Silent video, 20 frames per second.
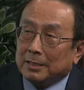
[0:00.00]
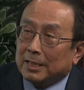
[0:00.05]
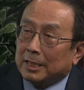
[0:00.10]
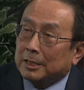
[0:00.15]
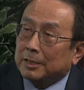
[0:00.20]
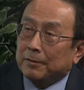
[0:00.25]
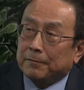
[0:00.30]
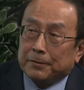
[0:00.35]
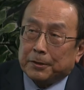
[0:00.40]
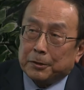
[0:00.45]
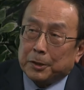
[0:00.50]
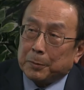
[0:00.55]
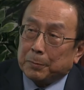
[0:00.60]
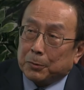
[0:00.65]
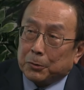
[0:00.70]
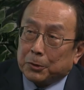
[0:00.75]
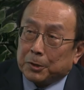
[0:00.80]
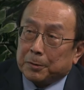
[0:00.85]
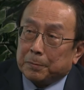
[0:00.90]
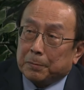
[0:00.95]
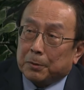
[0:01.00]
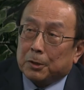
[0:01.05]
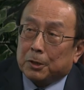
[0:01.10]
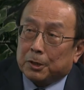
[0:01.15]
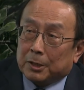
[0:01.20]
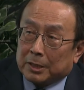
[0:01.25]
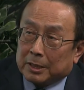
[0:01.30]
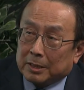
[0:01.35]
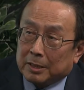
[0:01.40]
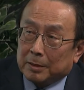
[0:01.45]
that's a very important
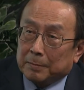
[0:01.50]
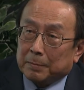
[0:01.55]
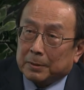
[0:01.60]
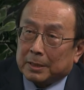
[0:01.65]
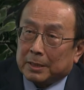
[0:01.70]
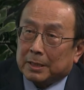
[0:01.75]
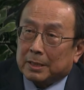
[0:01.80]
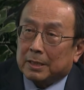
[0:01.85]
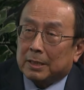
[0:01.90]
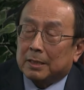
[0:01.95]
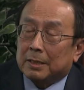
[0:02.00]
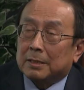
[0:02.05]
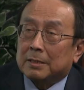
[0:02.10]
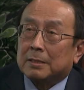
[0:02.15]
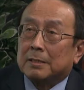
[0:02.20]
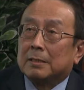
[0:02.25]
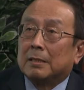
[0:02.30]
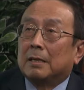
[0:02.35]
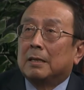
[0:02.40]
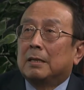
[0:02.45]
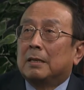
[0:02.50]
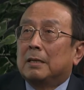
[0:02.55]
part because,